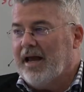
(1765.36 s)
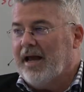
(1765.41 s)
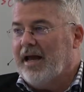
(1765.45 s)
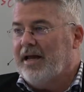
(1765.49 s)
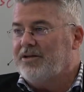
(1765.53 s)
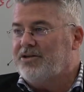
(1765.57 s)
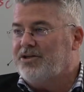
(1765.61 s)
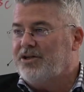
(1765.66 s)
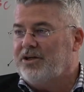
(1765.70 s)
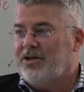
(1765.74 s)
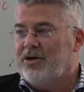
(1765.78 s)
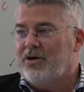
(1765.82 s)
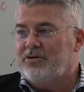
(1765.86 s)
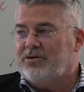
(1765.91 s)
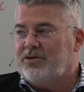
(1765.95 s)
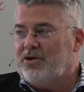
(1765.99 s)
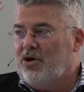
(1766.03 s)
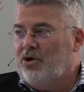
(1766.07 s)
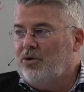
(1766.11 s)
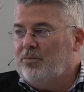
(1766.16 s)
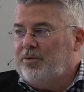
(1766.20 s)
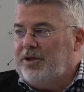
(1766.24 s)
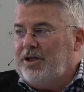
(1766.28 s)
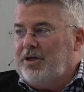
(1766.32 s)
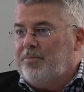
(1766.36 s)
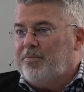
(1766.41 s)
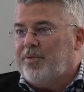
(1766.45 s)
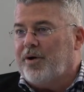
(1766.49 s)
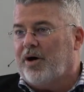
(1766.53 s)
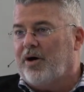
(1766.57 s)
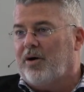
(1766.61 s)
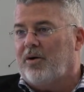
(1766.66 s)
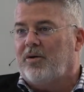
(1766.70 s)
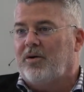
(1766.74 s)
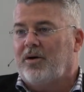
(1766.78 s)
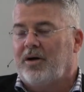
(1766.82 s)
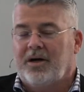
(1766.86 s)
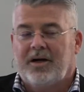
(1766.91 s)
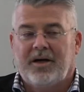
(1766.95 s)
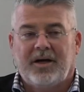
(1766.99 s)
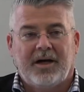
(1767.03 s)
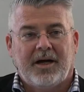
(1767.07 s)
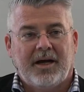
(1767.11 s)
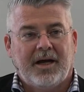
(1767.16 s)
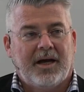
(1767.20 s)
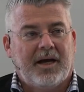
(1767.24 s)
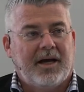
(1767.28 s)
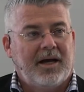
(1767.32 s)
and she goes to Home Depot,
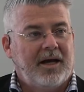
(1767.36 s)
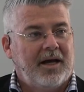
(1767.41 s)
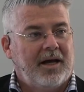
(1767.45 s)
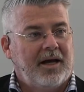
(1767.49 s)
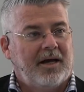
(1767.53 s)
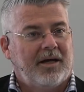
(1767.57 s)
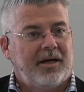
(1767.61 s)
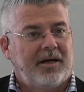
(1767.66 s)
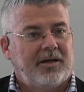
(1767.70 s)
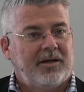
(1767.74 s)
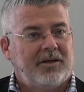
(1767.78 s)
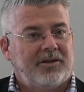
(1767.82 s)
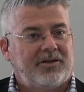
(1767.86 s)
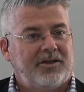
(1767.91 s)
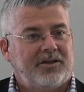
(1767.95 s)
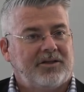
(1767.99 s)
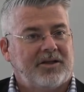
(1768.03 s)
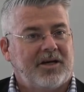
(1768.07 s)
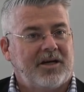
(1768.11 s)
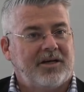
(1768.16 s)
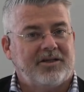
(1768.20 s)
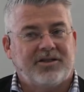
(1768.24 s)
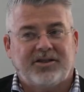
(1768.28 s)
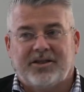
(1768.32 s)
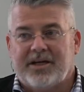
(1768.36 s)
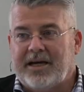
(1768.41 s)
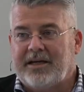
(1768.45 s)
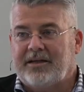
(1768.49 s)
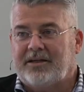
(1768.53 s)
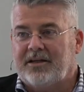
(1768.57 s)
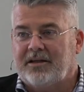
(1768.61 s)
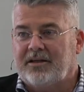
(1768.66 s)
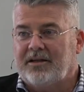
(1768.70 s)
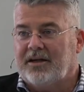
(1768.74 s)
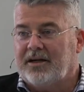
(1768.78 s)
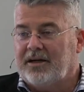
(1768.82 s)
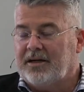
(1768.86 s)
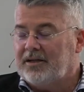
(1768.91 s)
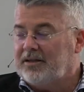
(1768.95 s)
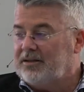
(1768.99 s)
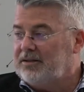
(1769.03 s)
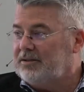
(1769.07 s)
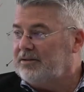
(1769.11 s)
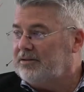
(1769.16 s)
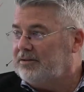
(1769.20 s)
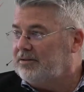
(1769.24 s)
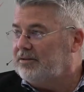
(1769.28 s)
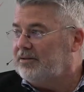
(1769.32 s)
she's going to say to the
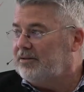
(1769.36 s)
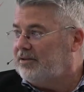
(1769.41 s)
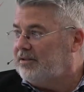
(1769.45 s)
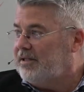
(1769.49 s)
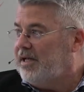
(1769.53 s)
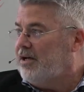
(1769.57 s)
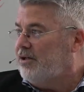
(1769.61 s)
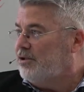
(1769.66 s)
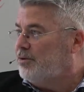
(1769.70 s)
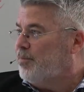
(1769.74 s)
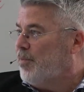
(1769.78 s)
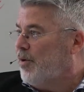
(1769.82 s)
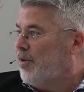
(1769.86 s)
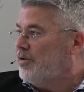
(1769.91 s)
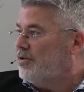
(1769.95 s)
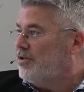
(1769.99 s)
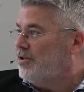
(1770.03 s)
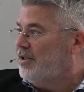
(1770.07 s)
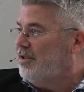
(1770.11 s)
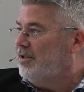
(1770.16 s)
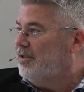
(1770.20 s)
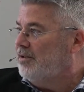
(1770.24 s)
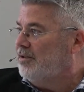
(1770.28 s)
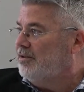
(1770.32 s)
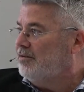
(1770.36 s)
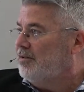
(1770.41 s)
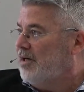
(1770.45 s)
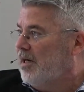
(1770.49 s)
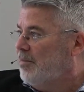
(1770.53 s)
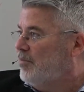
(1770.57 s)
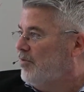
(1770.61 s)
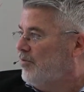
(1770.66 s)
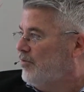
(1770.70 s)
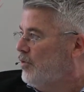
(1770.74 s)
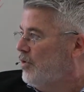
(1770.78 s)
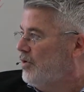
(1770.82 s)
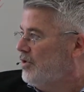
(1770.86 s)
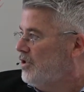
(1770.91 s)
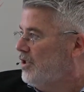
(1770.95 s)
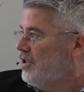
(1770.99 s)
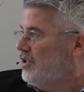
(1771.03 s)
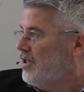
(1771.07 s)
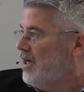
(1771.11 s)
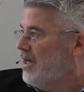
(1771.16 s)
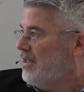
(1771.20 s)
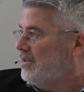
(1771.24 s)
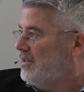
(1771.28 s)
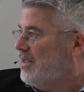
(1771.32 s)
salesperson right before she
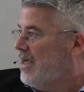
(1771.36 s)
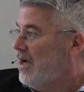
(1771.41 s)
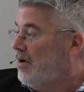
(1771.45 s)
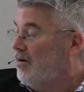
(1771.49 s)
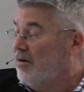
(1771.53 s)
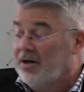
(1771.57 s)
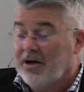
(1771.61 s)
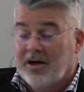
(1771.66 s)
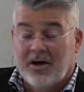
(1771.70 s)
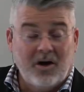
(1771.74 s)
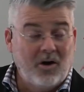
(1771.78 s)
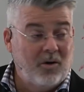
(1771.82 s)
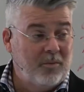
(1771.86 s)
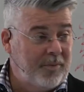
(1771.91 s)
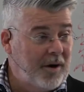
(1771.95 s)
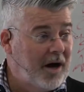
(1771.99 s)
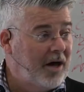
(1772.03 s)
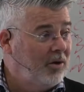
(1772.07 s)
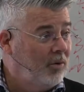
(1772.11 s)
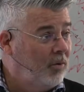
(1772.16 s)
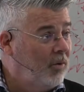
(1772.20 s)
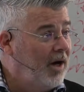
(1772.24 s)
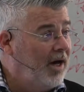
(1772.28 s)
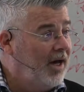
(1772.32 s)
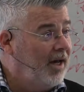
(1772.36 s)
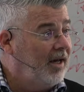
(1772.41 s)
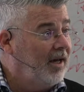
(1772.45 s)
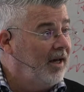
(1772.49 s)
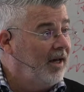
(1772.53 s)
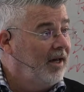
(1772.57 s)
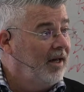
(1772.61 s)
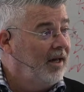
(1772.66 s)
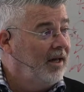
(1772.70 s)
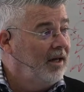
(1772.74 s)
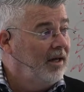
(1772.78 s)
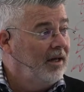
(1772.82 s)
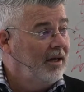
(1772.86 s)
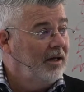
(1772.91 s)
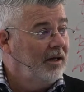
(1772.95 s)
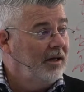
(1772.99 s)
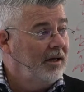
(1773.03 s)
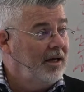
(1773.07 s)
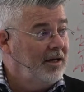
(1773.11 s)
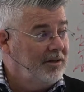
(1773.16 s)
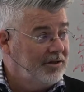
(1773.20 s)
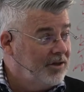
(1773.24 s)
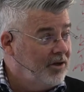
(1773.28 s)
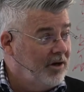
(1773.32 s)
checks out, oh, by the way,
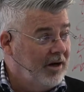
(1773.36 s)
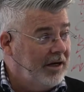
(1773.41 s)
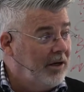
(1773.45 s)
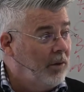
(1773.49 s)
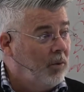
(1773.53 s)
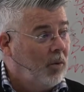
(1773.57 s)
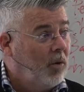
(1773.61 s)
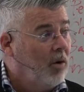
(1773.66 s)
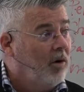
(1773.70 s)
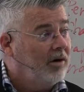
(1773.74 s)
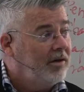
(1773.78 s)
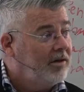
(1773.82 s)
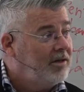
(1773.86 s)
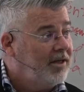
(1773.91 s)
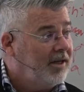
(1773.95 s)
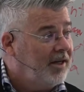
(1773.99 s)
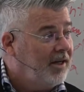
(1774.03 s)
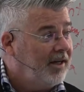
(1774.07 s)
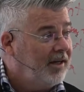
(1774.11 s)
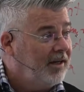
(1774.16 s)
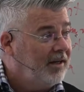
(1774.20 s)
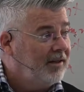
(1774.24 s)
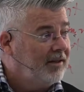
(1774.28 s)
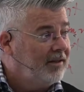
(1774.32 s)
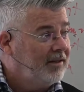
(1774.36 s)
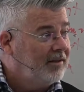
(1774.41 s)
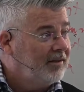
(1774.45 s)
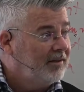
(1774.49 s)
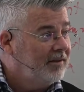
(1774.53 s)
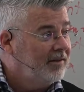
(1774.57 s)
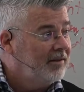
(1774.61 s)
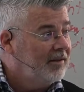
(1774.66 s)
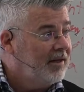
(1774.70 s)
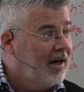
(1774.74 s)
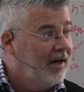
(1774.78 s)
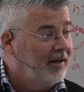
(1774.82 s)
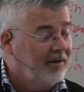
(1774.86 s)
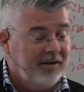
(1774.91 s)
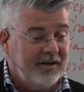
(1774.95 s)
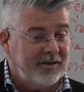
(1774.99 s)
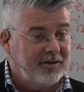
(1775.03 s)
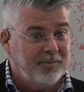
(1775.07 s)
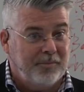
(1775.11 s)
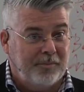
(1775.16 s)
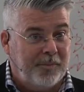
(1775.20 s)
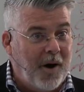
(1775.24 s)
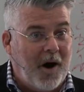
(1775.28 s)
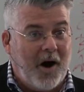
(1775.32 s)
is there any warranty on
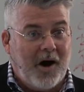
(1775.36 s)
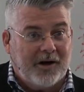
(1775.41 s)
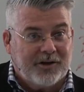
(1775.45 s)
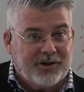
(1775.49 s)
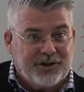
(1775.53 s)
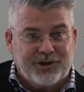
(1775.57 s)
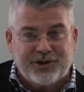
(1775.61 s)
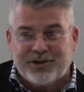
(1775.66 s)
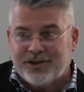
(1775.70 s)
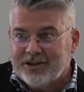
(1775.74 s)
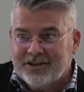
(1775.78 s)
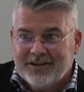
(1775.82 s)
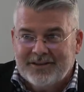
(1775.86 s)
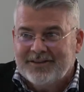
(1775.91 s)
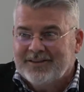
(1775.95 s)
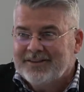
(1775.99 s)
this Bosch